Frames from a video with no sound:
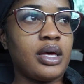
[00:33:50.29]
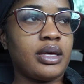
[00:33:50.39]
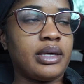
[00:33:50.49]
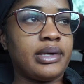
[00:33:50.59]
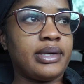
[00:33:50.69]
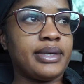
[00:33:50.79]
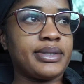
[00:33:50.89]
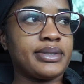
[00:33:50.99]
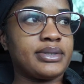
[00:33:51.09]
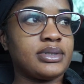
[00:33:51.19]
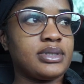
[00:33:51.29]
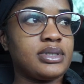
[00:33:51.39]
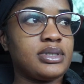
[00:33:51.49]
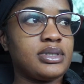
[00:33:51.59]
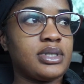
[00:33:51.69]
And
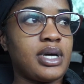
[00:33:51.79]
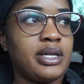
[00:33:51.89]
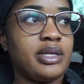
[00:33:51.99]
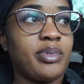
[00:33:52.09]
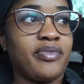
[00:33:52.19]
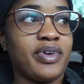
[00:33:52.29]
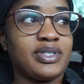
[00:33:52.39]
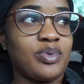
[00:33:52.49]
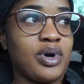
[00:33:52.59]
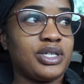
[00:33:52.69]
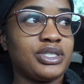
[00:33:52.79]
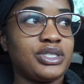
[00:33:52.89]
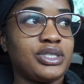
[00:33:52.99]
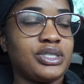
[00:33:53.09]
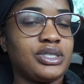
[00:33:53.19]
I need my face
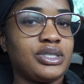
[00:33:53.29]
wash.